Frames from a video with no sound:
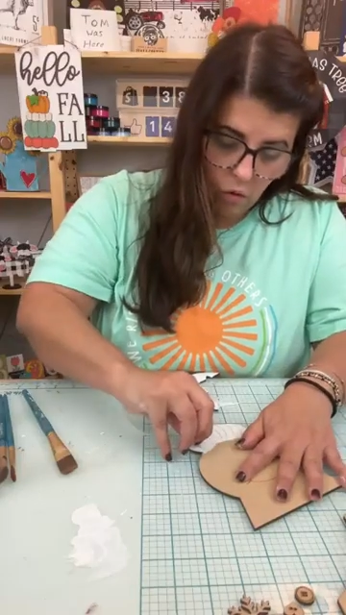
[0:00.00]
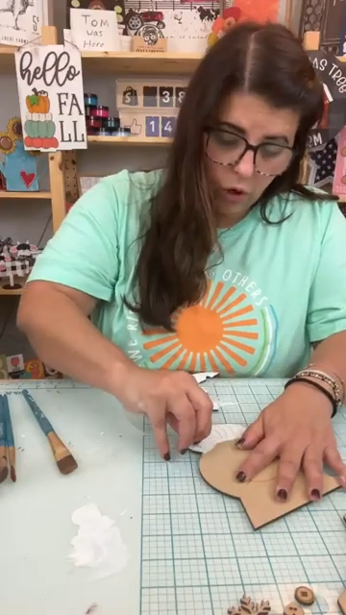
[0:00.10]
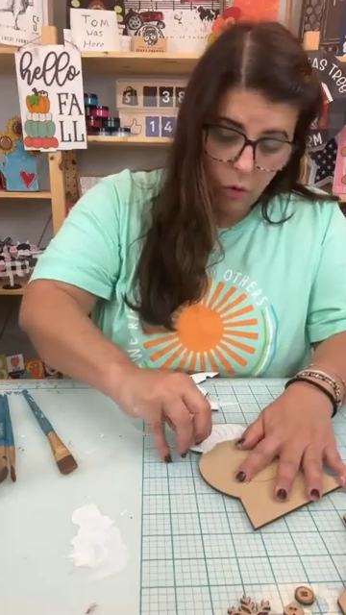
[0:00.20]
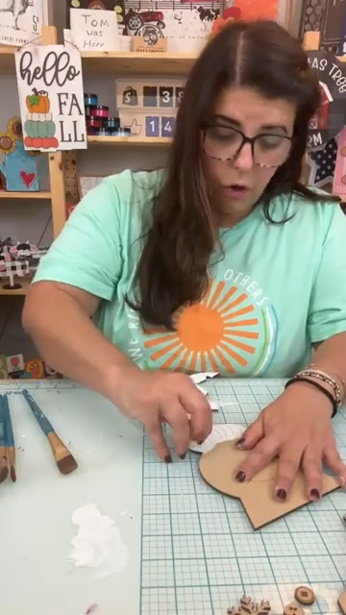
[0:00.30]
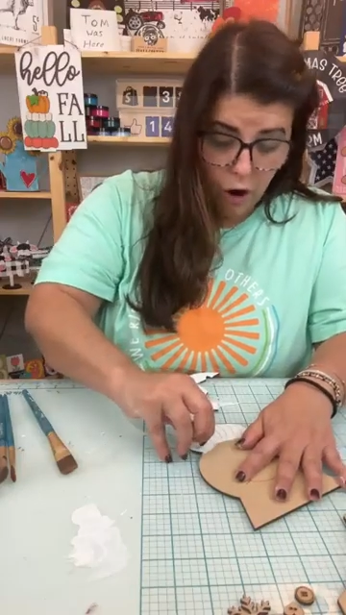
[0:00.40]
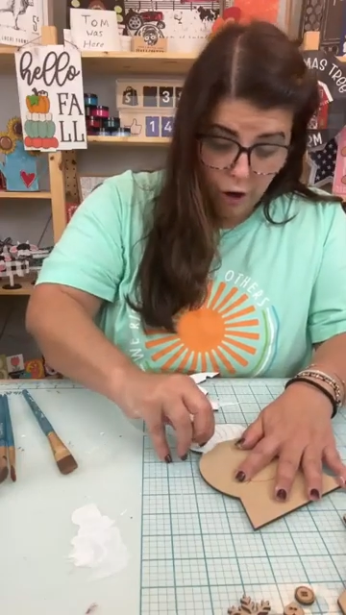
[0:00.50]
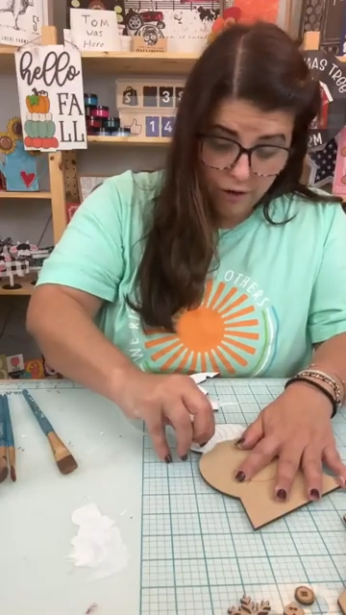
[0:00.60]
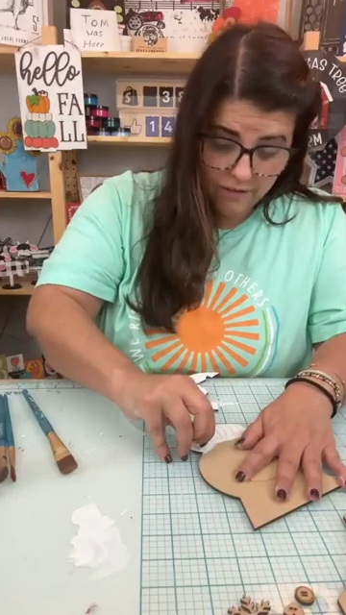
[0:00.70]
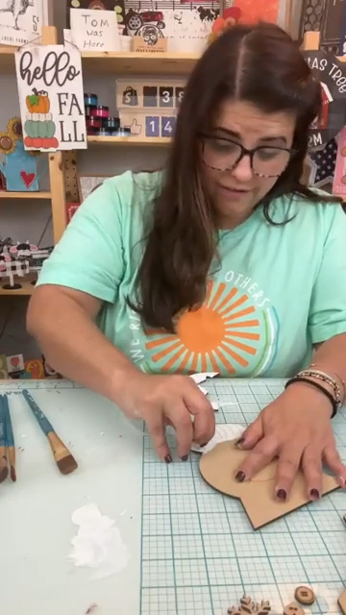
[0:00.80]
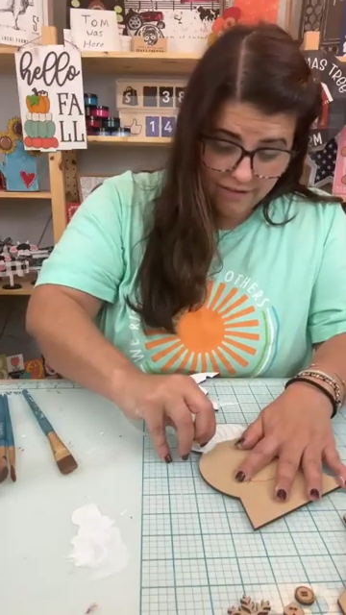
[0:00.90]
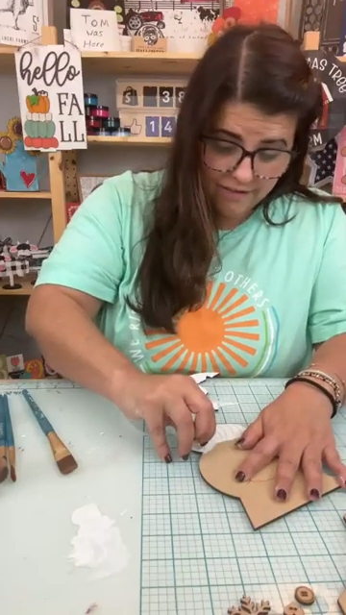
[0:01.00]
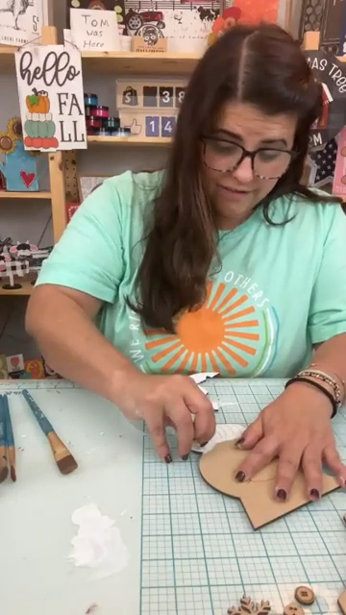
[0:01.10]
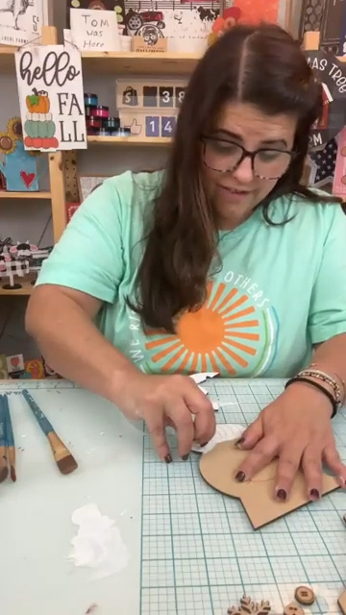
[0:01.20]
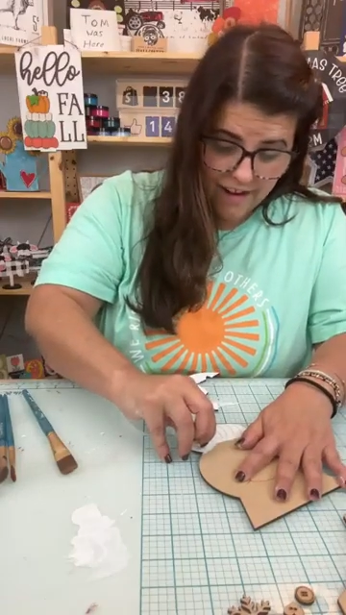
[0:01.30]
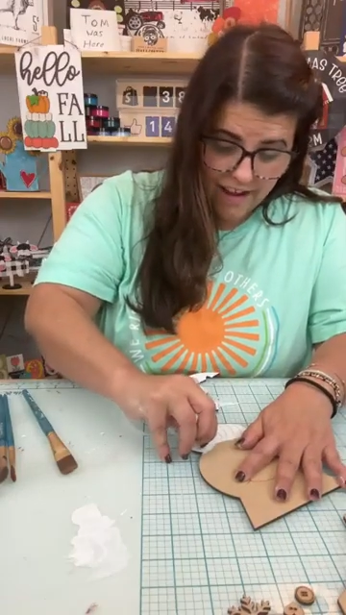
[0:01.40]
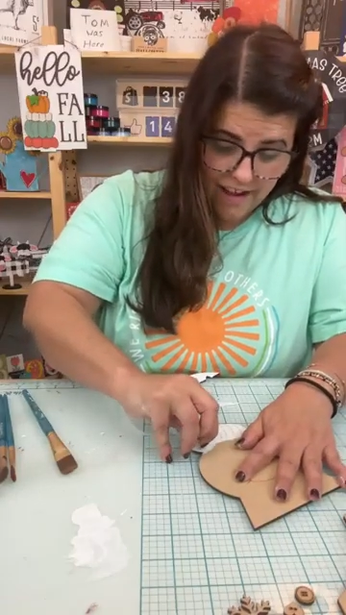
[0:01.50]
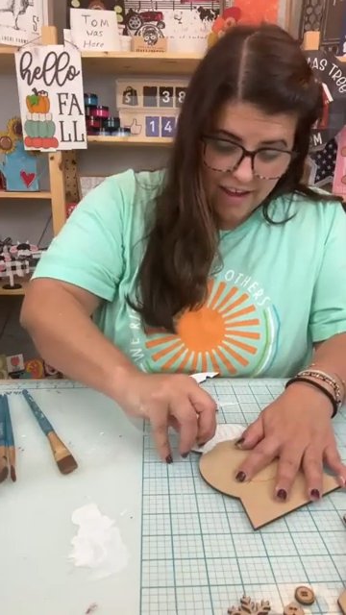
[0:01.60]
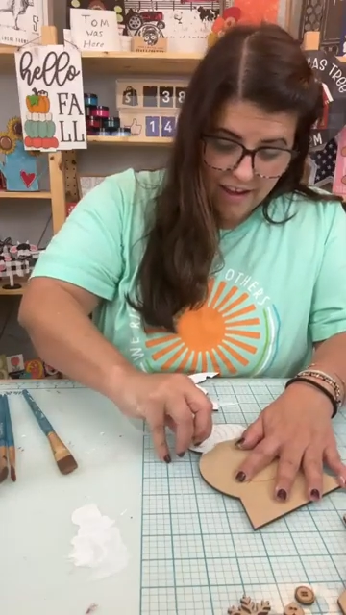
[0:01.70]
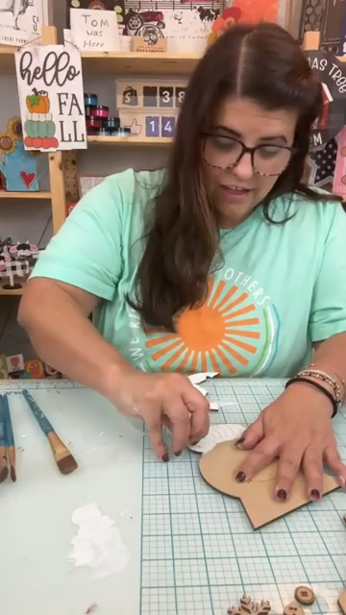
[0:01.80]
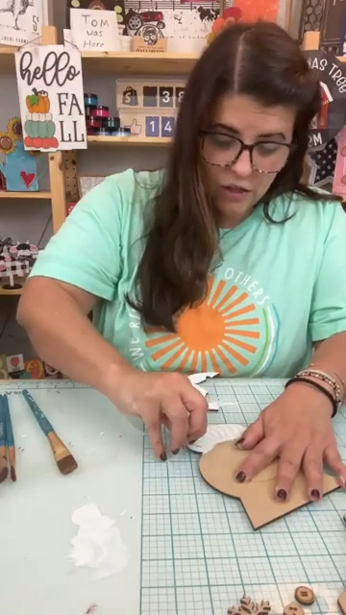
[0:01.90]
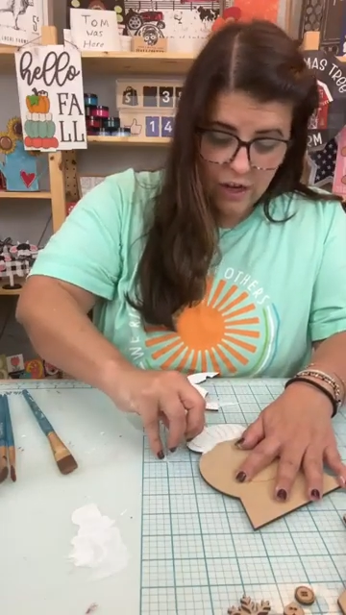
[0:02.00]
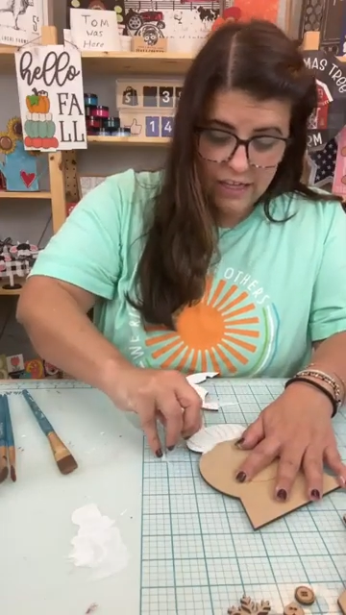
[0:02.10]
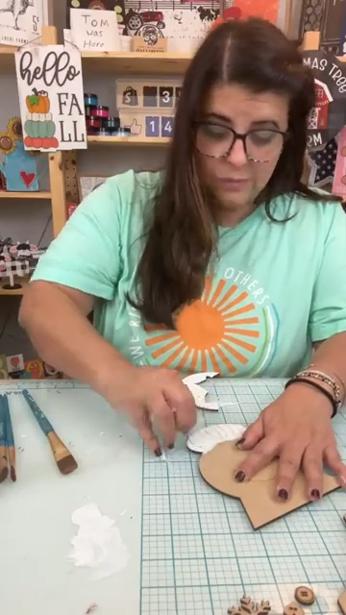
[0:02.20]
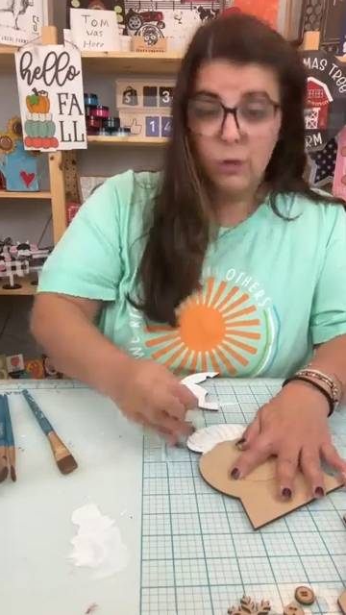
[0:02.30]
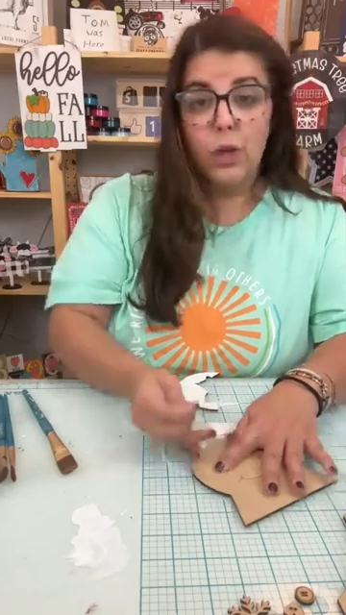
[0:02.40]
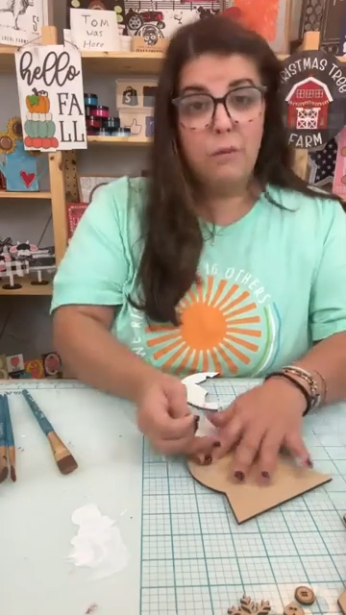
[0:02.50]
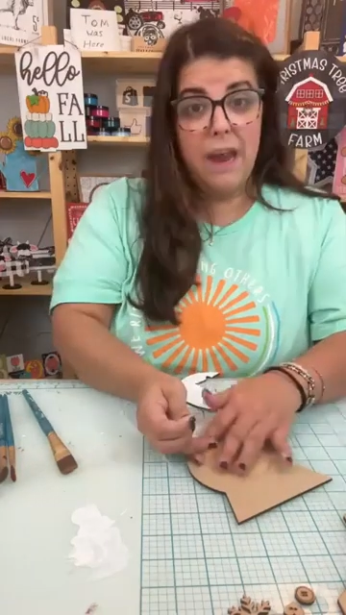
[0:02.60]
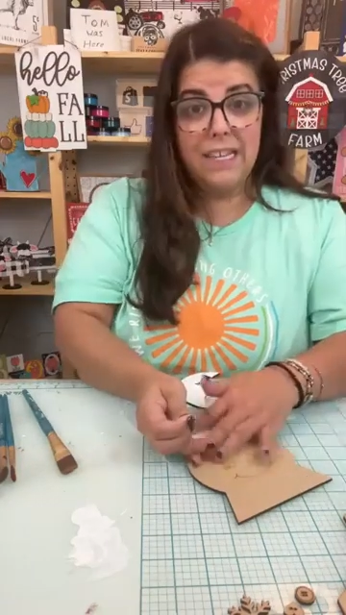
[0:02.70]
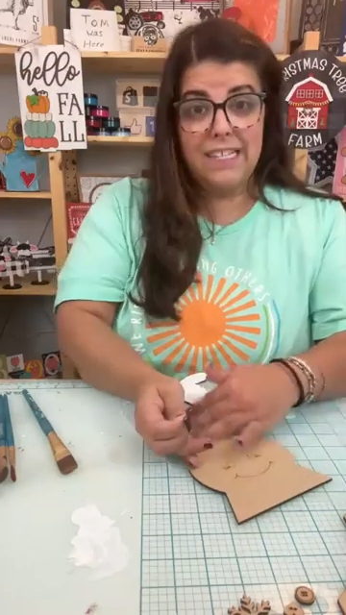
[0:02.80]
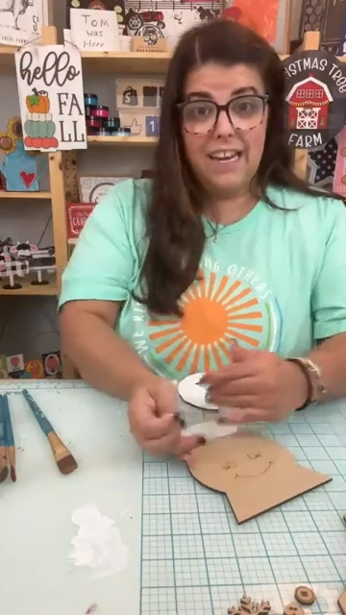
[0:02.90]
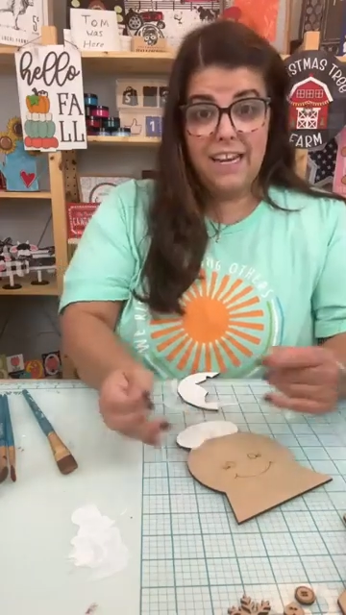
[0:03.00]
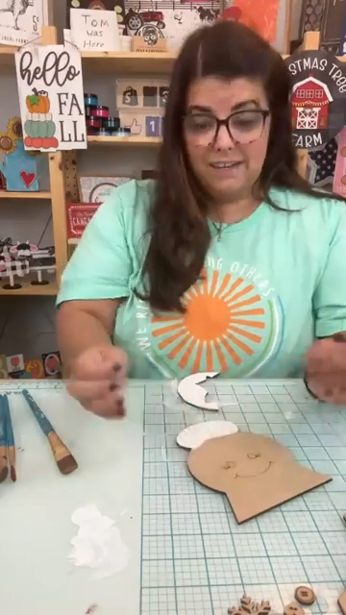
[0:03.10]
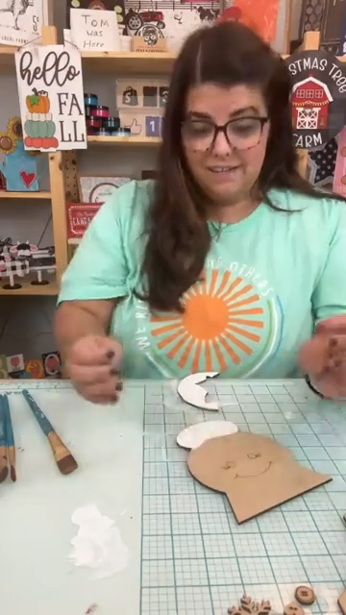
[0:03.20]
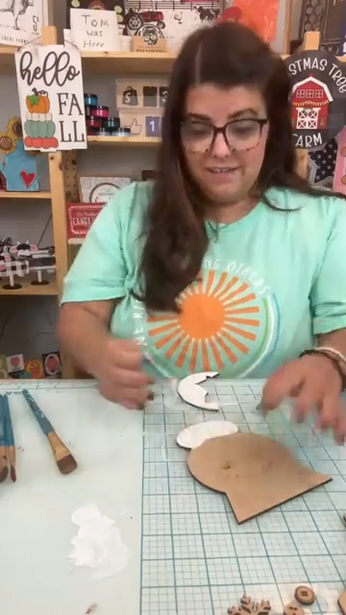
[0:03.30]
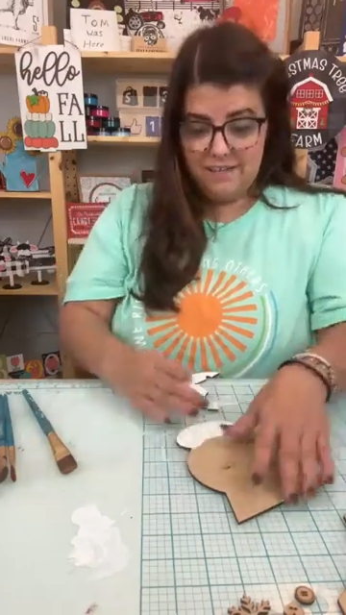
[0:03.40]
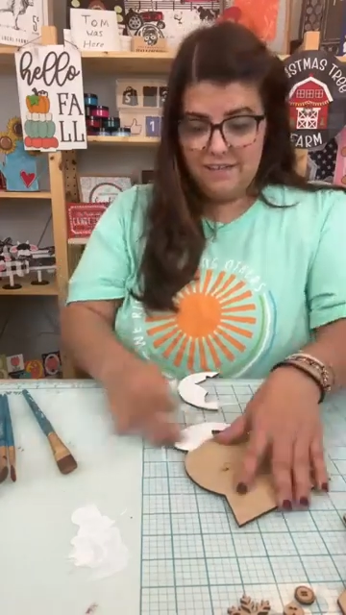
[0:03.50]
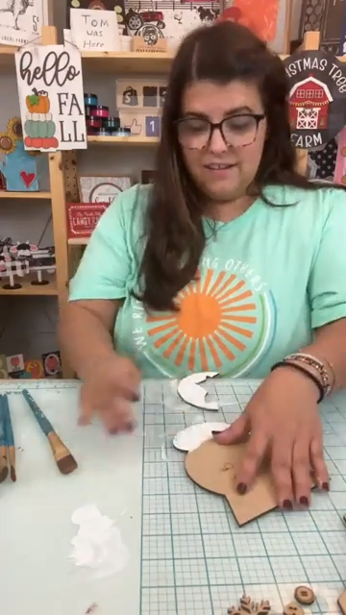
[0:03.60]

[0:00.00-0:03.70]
Or you are, because you got some good medicine,